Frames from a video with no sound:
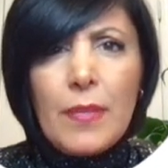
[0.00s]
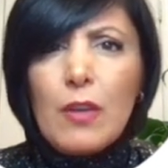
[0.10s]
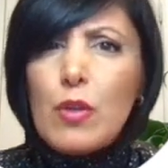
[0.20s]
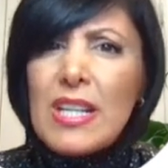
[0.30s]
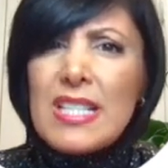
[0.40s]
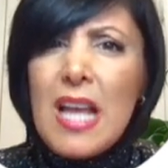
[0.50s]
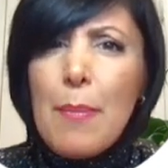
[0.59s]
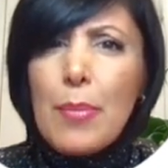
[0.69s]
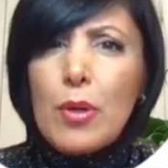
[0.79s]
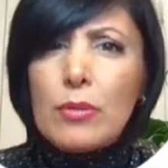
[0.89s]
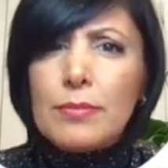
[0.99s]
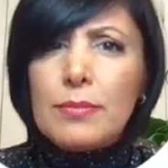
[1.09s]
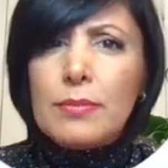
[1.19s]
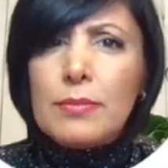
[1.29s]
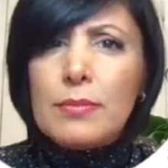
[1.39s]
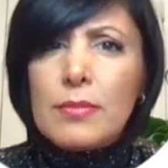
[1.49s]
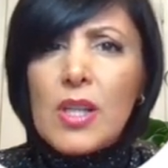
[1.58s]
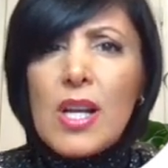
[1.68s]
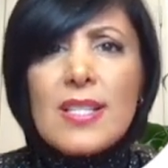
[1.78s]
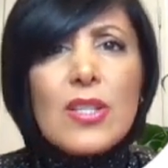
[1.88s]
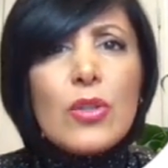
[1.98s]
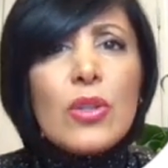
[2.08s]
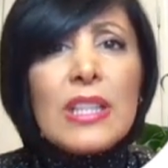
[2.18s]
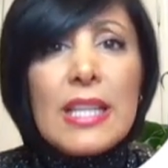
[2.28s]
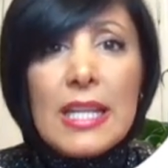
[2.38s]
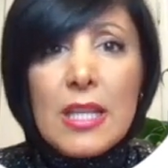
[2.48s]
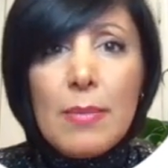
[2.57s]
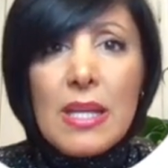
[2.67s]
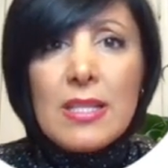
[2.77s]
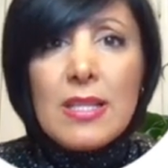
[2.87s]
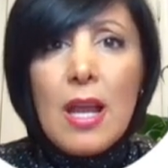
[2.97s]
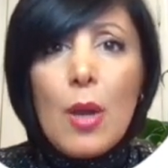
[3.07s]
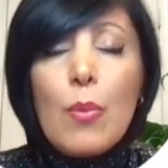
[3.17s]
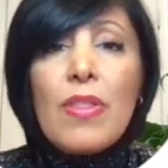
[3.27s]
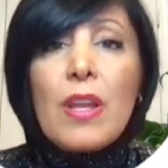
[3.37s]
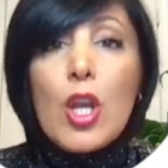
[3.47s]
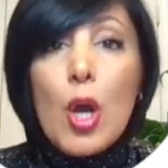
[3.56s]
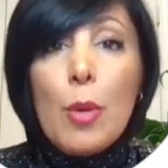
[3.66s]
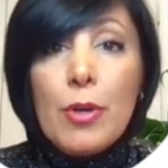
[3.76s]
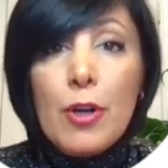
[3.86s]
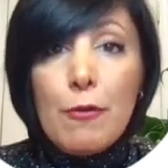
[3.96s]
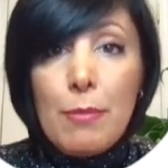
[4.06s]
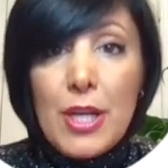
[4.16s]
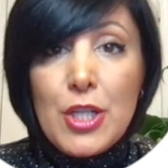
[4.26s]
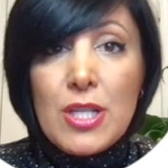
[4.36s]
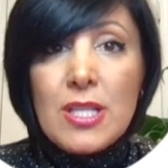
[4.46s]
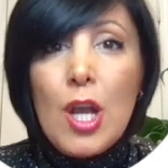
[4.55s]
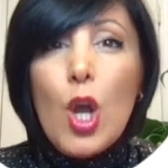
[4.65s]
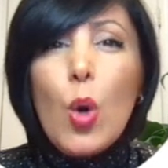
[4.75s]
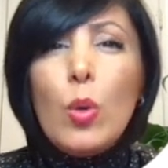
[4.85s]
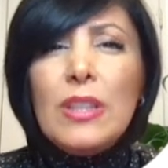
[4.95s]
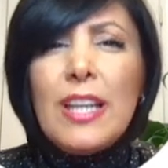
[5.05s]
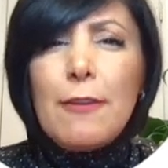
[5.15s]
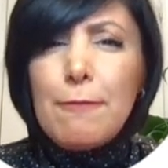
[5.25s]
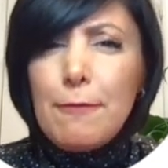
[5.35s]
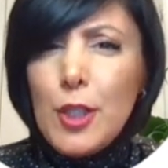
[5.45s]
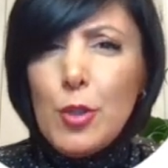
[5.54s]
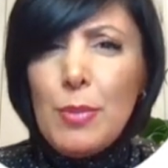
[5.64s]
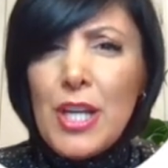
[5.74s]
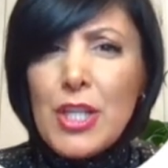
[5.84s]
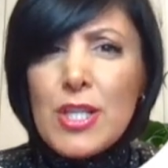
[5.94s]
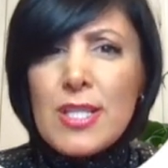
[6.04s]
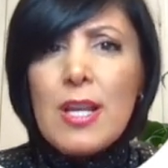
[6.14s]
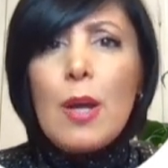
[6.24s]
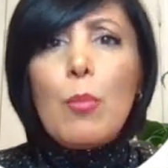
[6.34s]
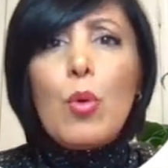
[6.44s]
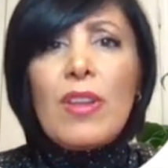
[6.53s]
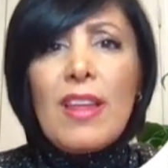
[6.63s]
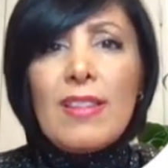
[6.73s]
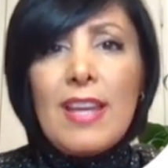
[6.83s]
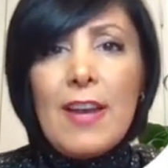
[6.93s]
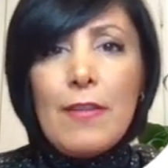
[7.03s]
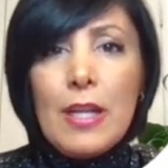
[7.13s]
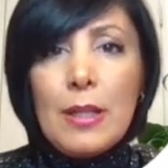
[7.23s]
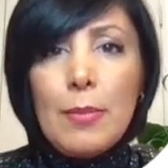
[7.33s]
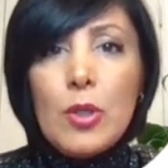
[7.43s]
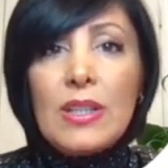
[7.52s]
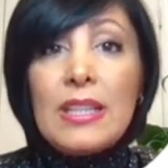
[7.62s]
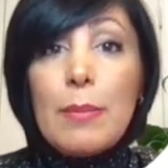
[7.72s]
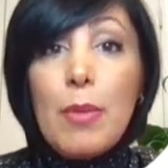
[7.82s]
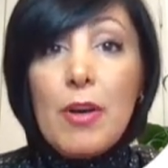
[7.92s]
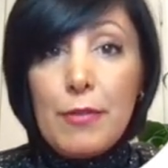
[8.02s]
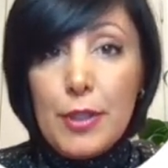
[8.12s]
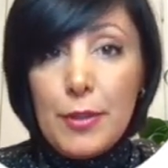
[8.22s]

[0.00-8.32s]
For example, consider a database with the number of pages only a few pages more than the available in the buffer.